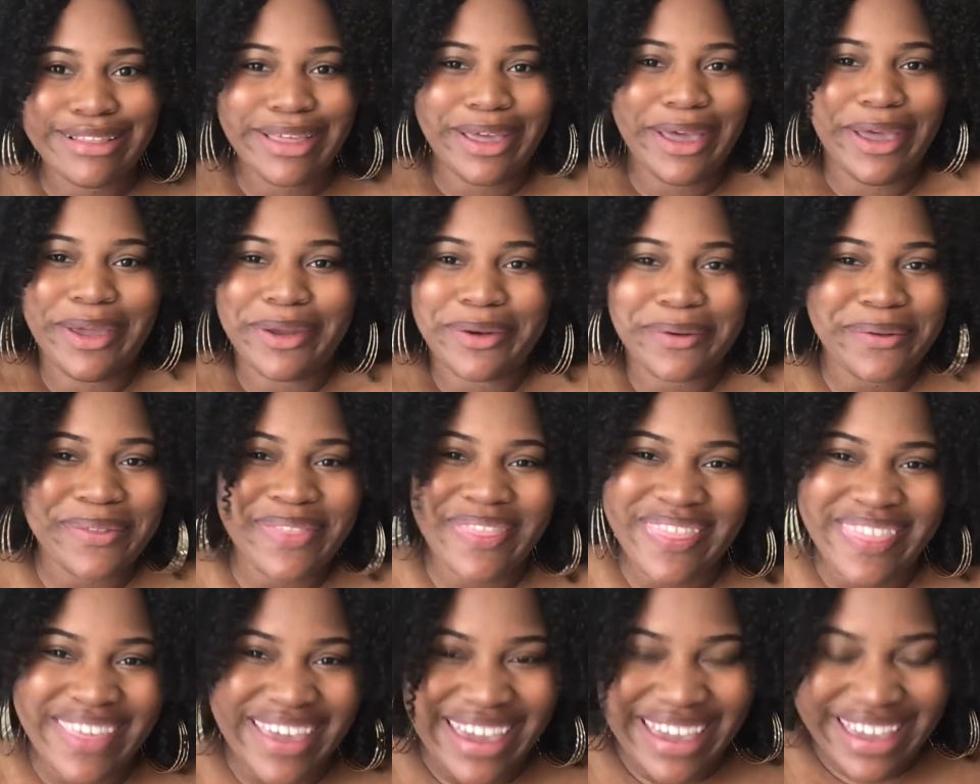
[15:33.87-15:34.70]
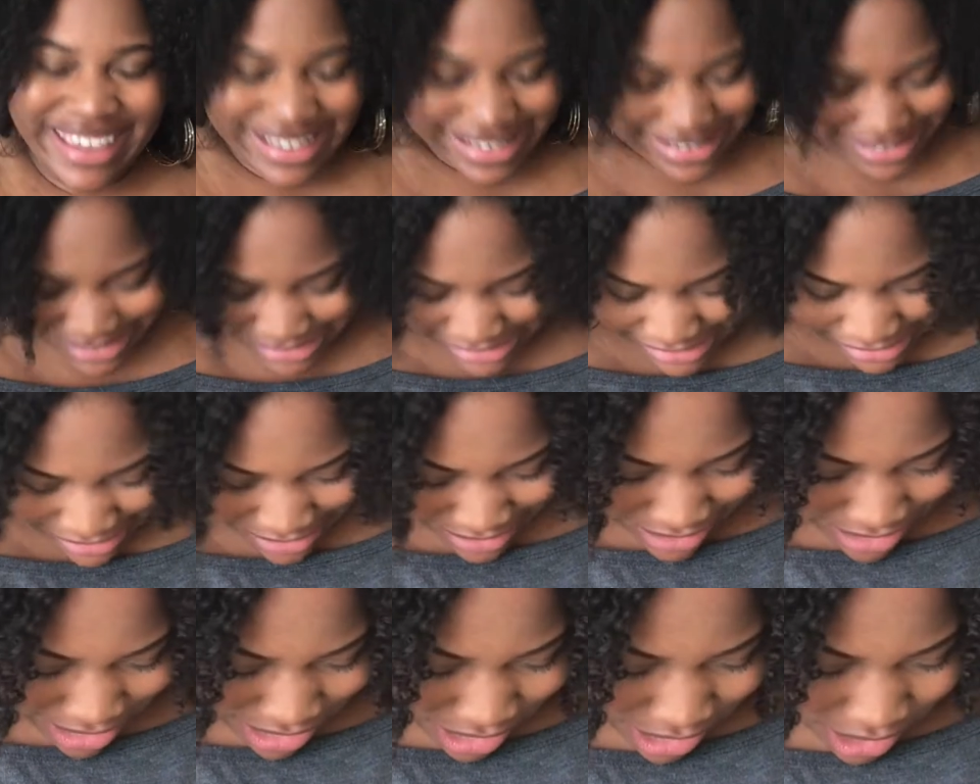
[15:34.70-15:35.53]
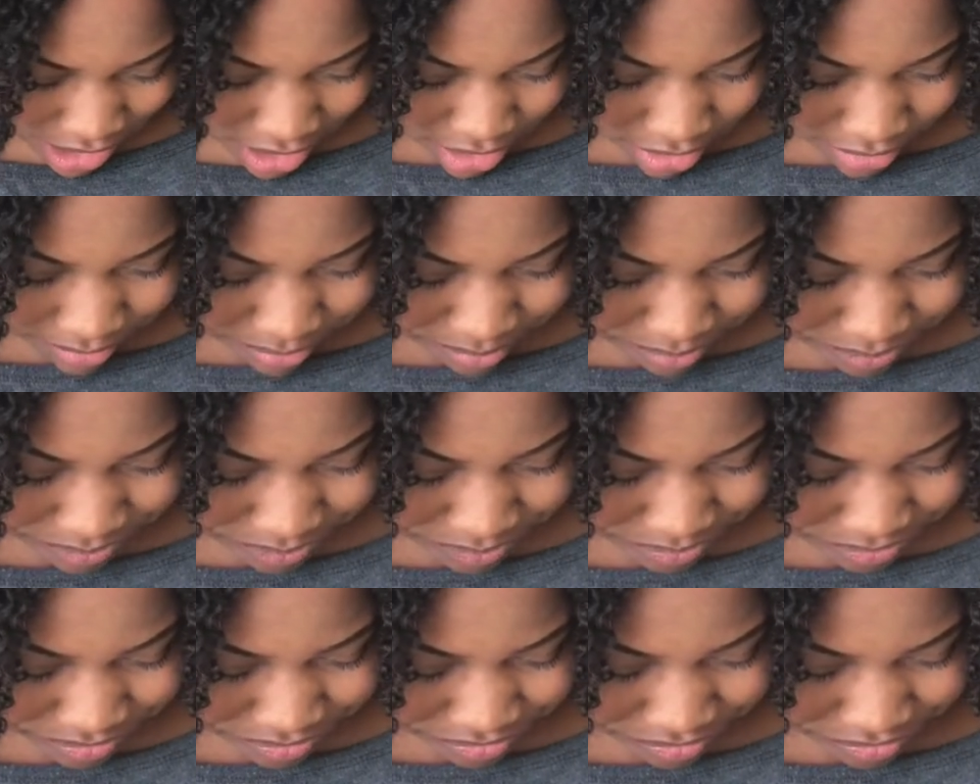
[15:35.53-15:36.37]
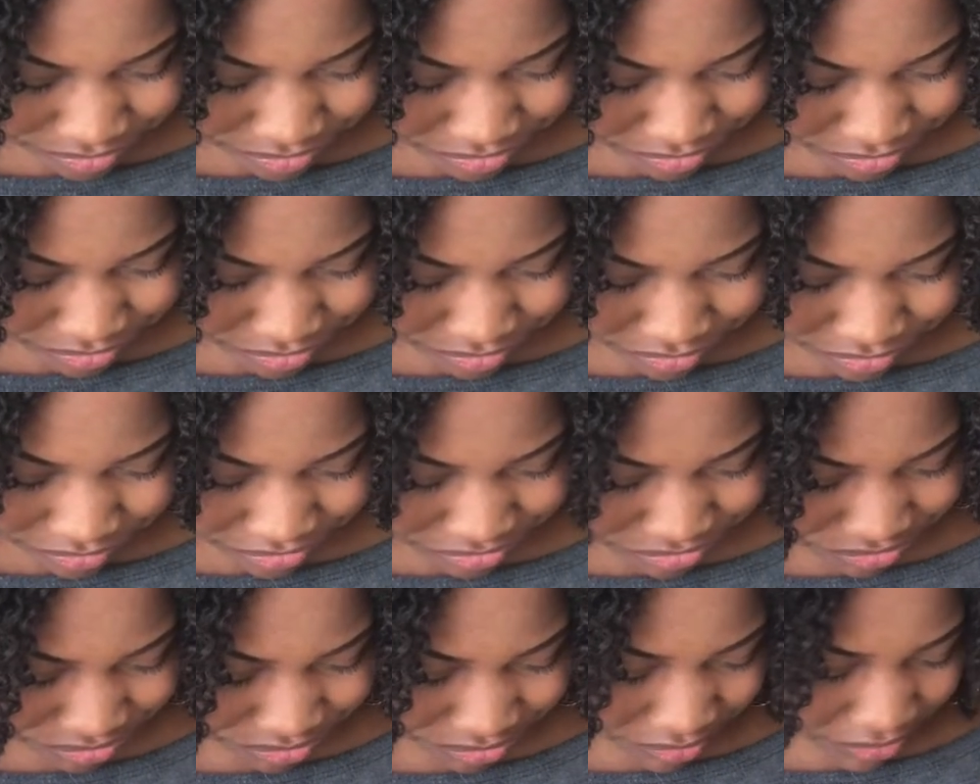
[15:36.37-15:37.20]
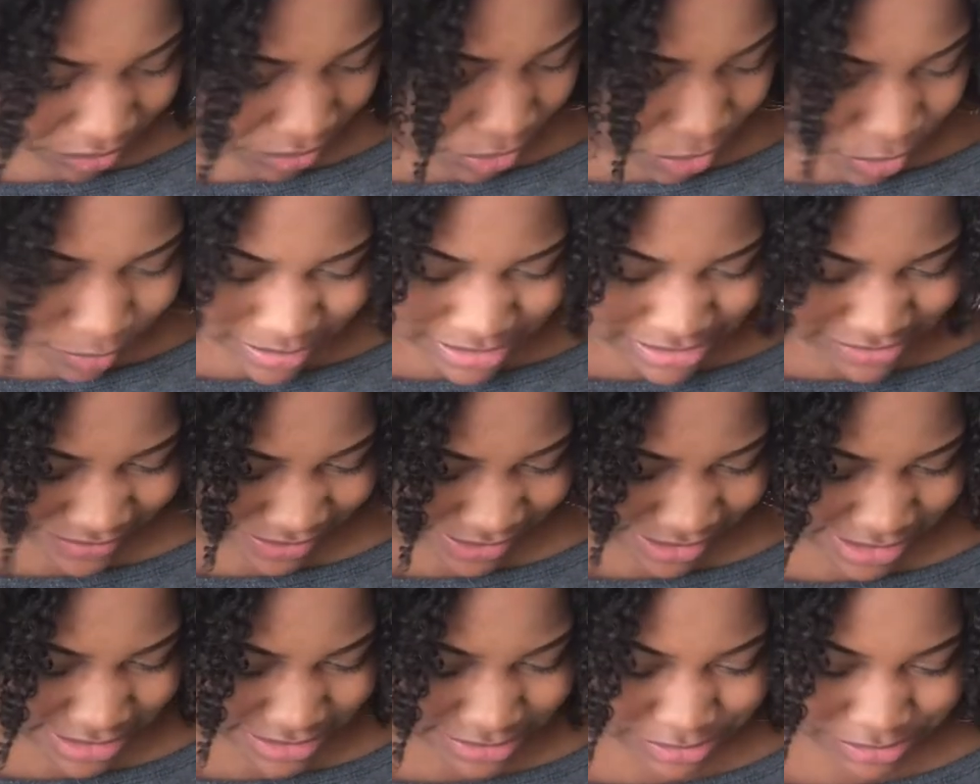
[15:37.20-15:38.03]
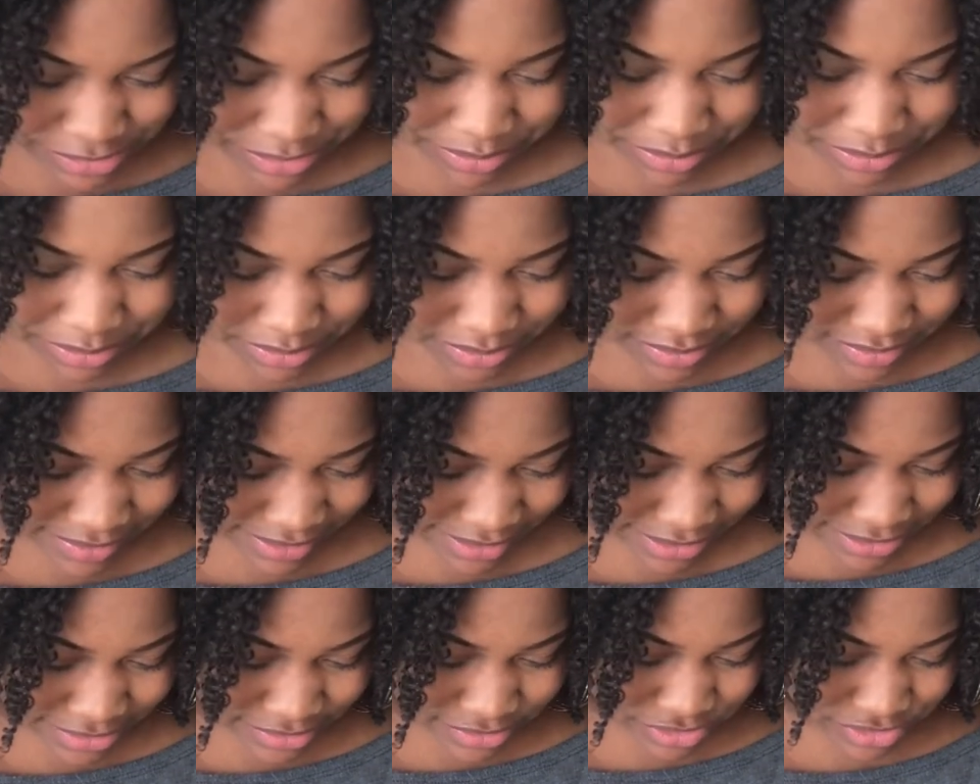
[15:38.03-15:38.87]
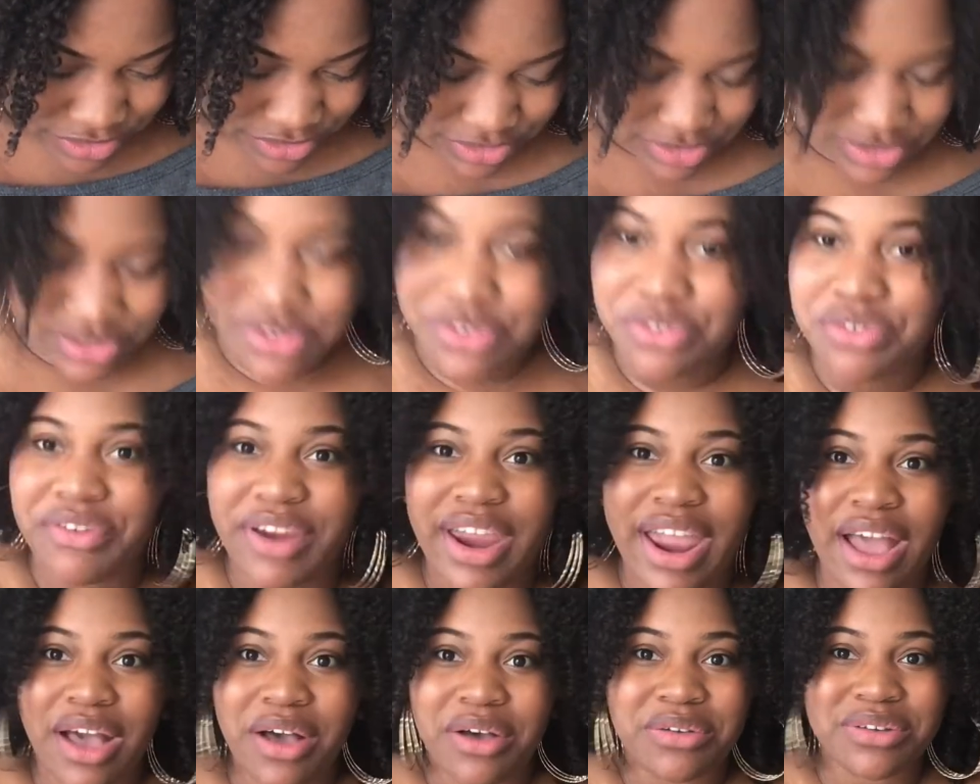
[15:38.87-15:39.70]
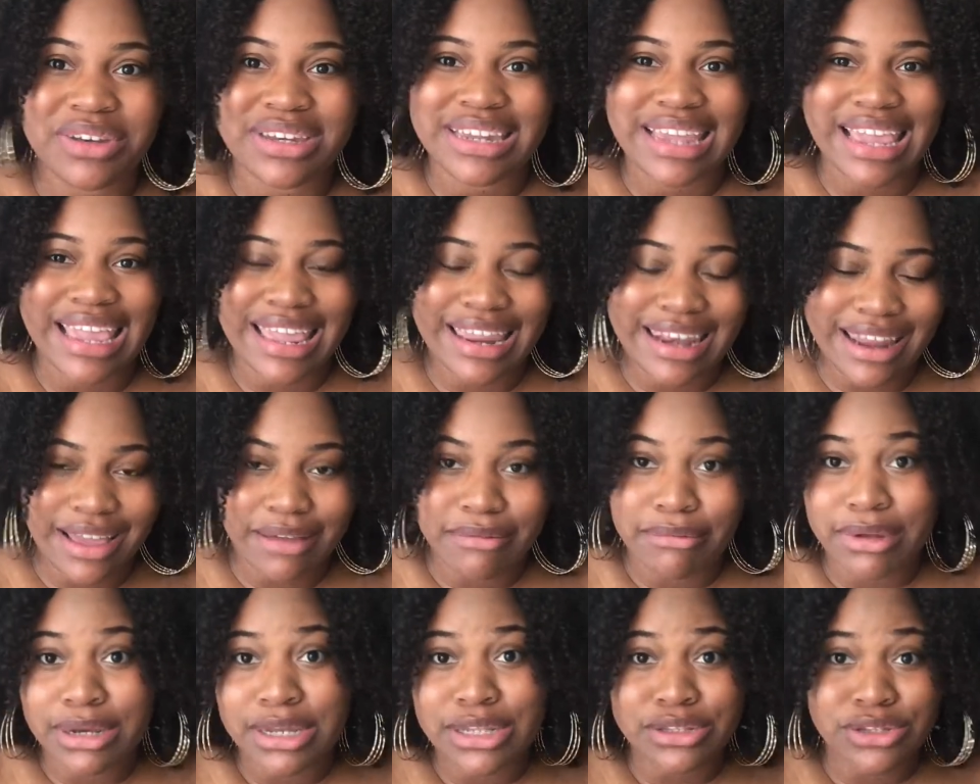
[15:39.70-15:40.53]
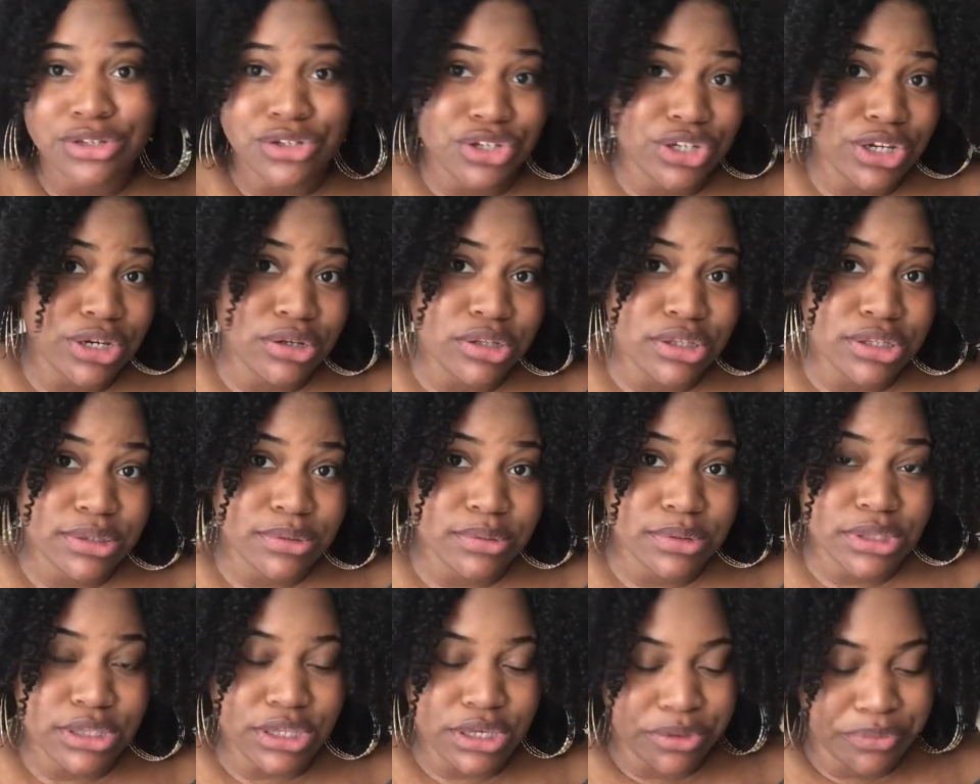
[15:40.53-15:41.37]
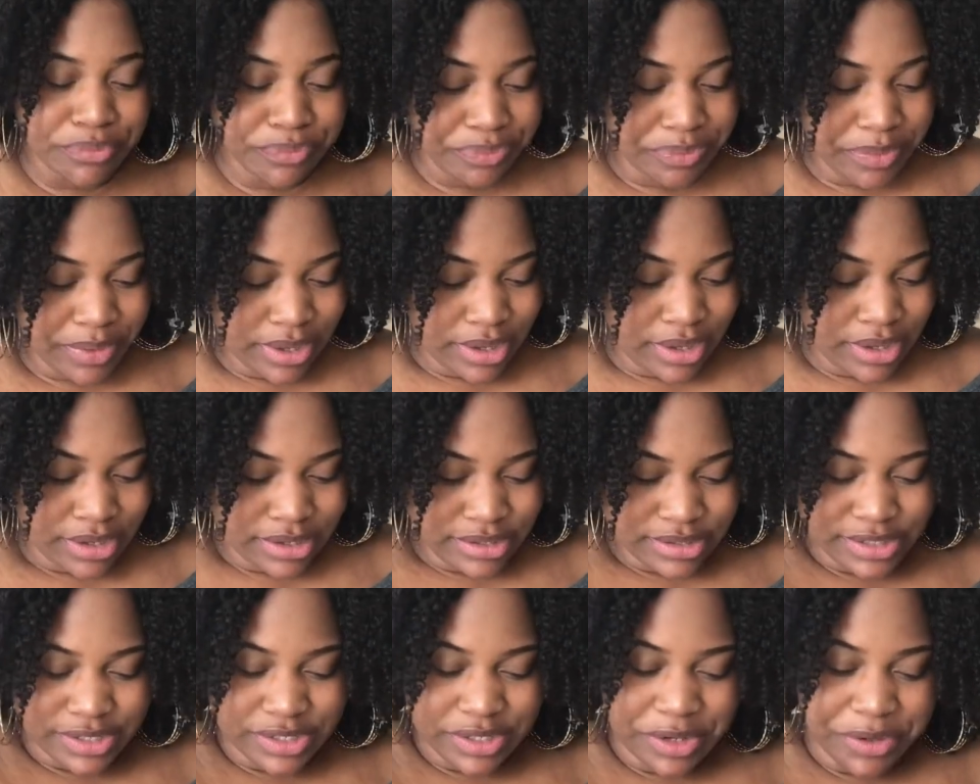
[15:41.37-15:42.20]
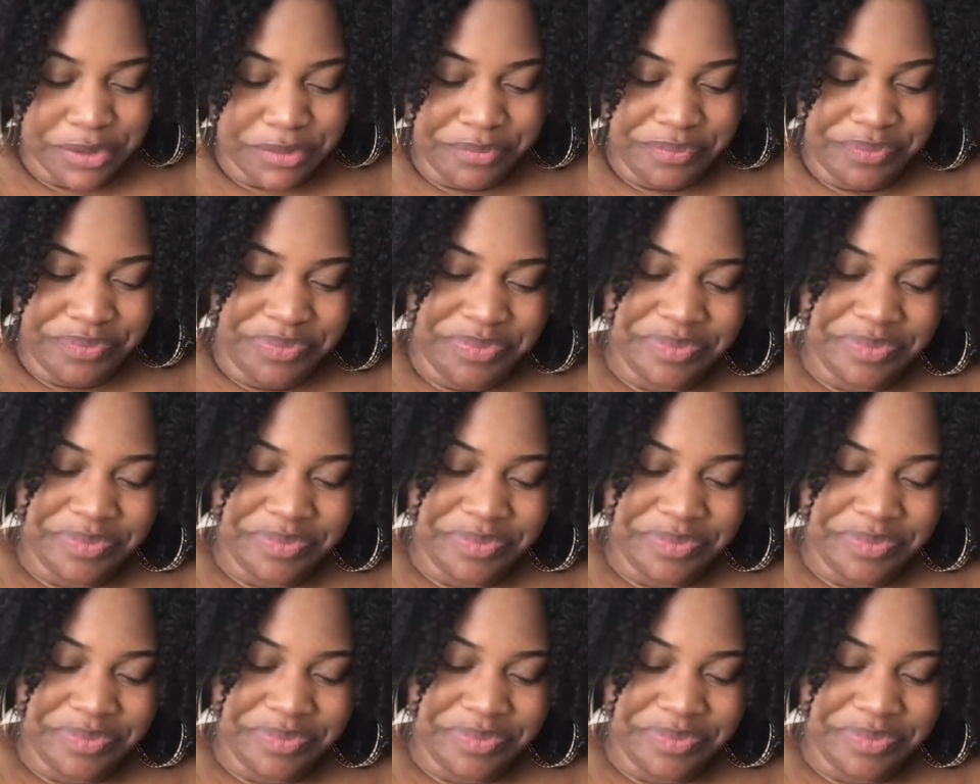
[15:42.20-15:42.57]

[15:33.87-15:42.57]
little things um, always find these cute little things just around and I wanted to share this with you. So